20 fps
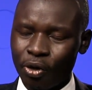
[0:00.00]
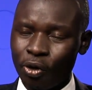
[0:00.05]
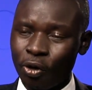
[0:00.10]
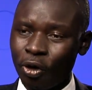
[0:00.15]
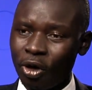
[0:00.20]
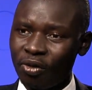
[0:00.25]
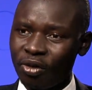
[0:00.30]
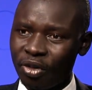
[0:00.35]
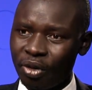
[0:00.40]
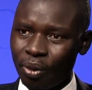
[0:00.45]

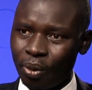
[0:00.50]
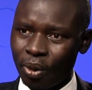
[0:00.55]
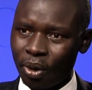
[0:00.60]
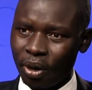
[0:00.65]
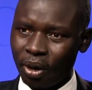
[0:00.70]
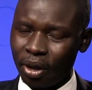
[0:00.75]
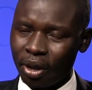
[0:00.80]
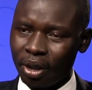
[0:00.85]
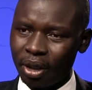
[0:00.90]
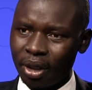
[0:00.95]
all over the
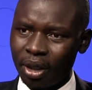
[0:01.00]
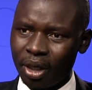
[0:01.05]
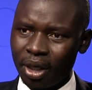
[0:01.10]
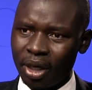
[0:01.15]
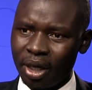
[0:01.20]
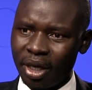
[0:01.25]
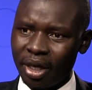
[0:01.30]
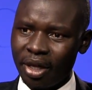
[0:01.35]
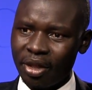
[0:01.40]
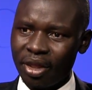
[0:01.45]
world,
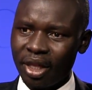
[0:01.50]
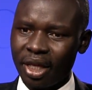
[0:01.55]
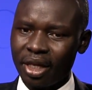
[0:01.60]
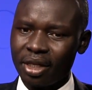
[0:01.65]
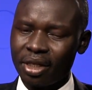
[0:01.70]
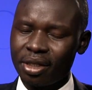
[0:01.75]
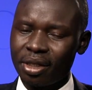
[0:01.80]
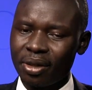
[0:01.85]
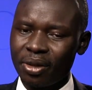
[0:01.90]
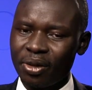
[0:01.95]
and
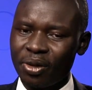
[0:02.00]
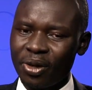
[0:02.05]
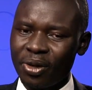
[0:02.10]
then